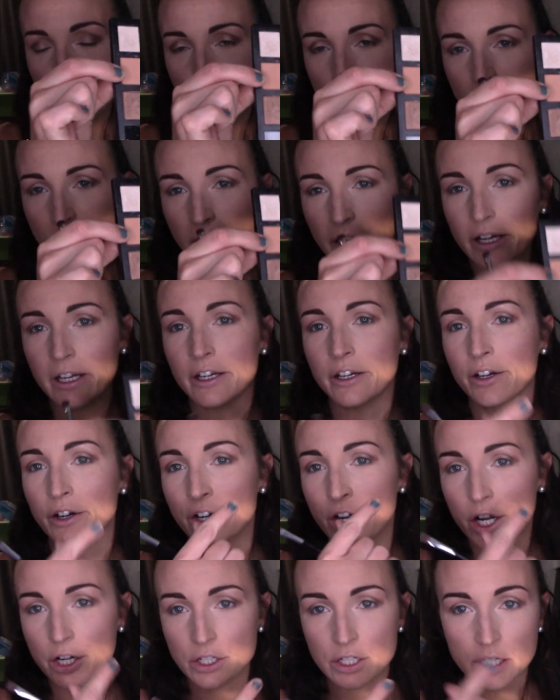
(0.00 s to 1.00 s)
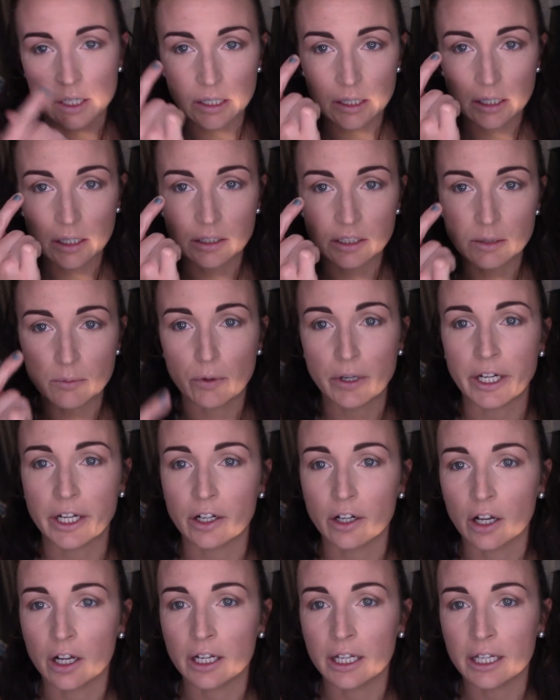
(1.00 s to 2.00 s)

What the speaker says: one right here to bring it on